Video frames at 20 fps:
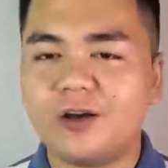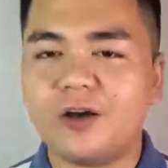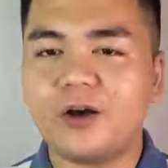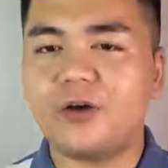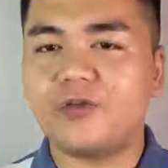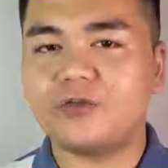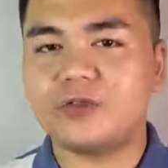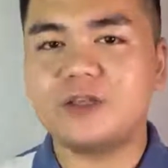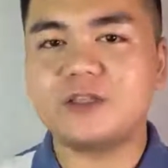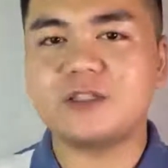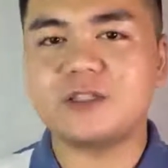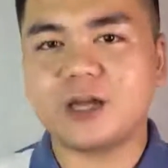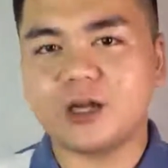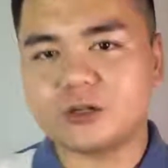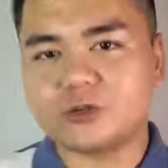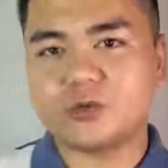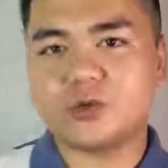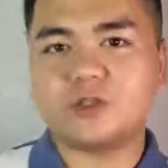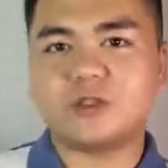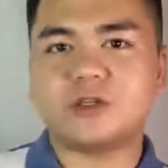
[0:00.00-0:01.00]
of these tongue
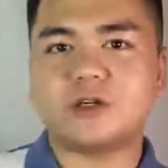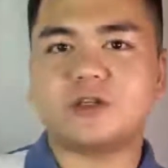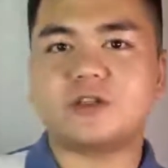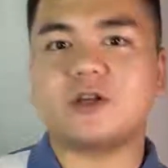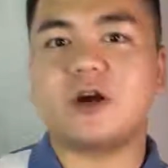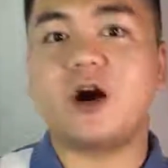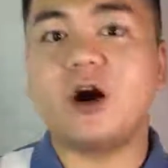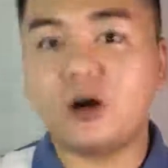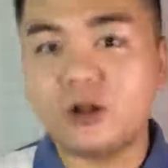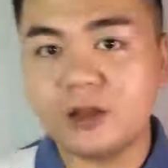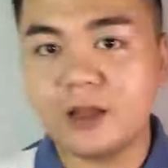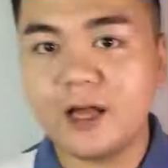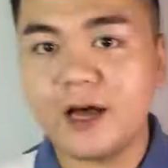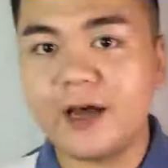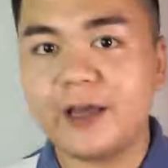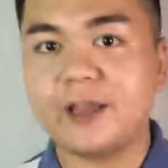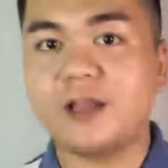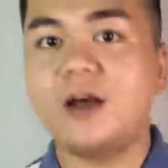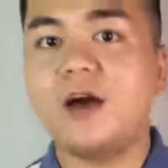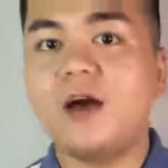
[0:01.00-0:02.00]
twisters
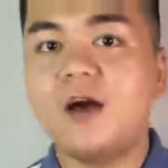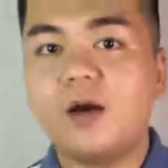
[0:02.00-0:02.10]
online,